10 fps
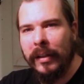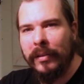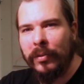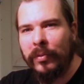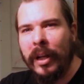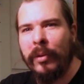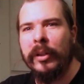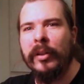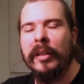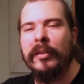So today we're
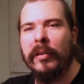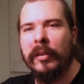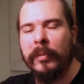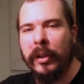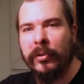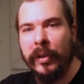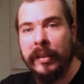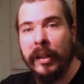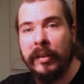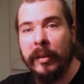going to talk about
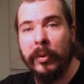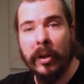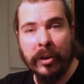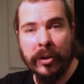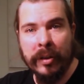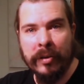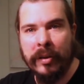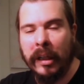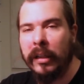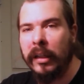360
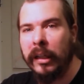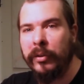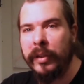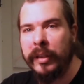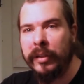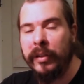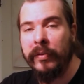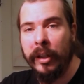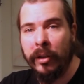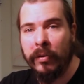productions and 360
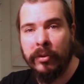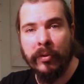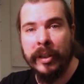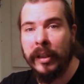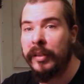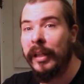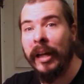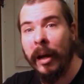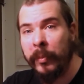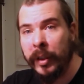videos, 360
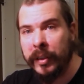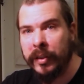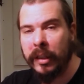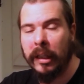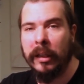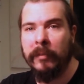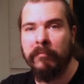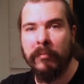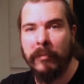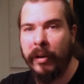cameras,
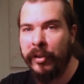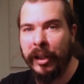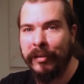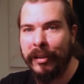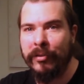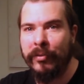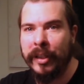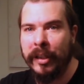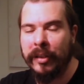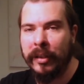everything that's
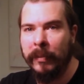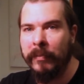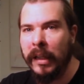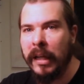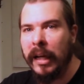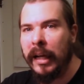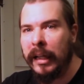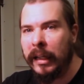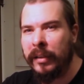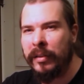360.
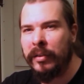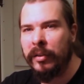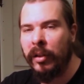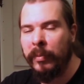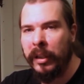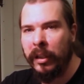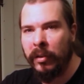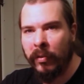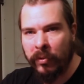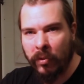This is going to be an
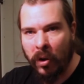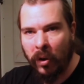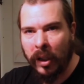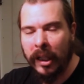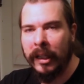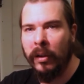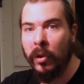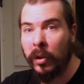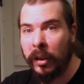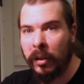overall
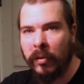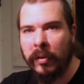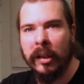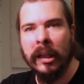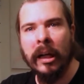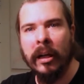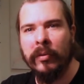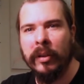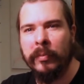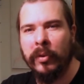look on how
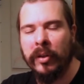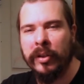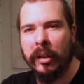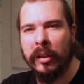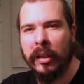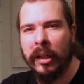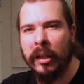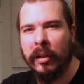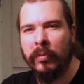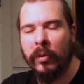the project
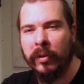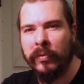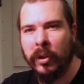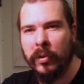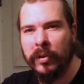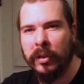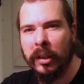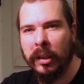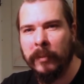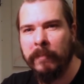
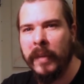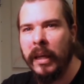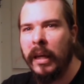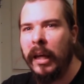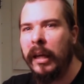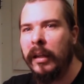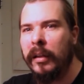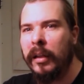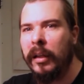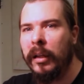workflows and
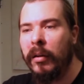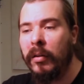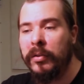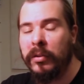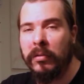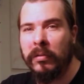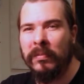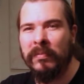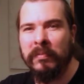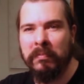
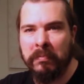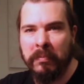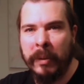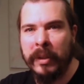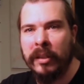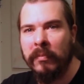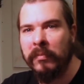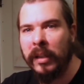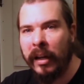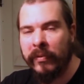also maybe
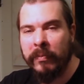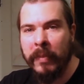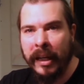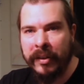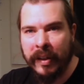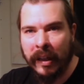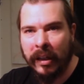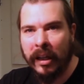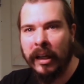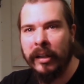some kind of
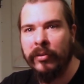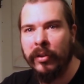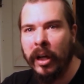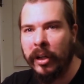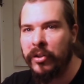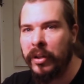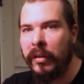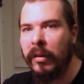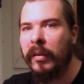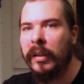basic
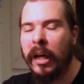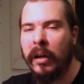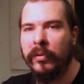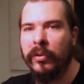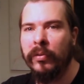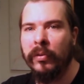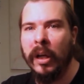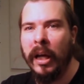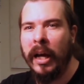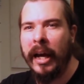introduction on how to
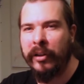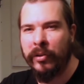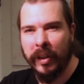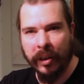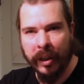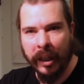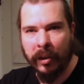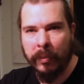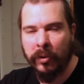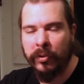actually think
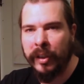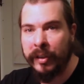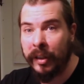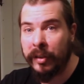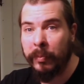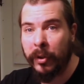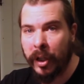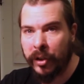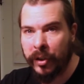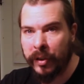about 360
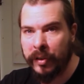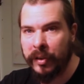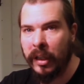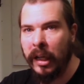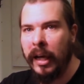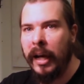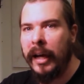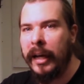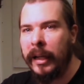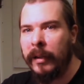productions
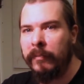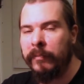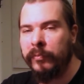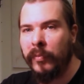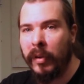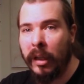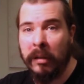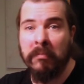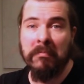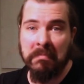
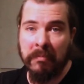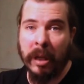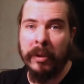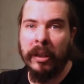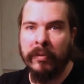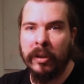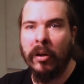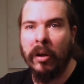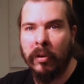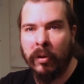and maybe even
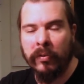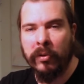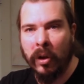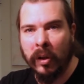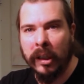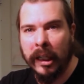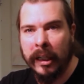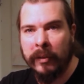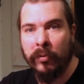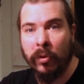overall
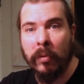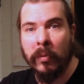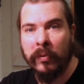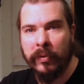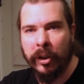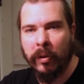normal video